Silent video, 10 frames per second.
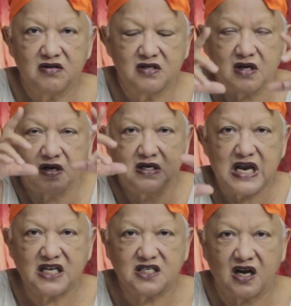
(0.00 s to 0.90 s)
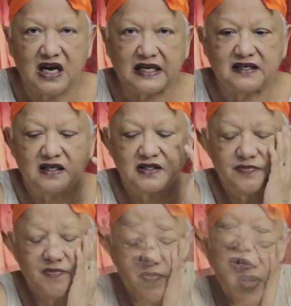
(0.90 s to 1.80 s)
so dust
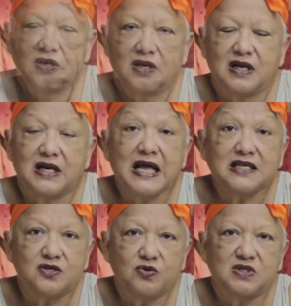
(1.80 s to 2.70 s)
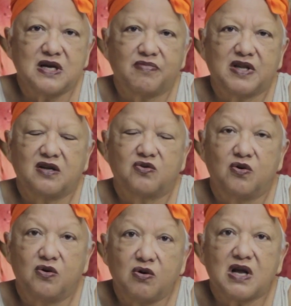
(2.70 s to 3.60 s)
collectors. Let's do something
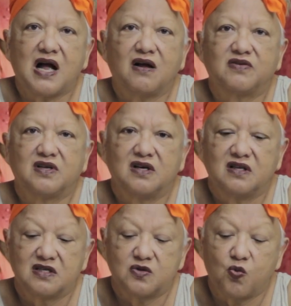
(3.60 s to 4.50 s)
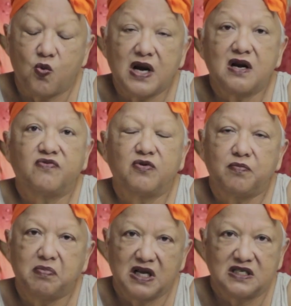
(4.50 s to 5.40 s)
to look after this
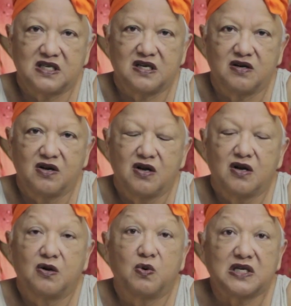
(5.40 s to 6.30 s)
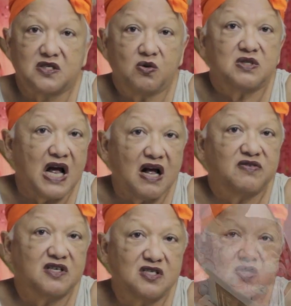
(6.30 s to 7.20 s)
wonderful person who has looked after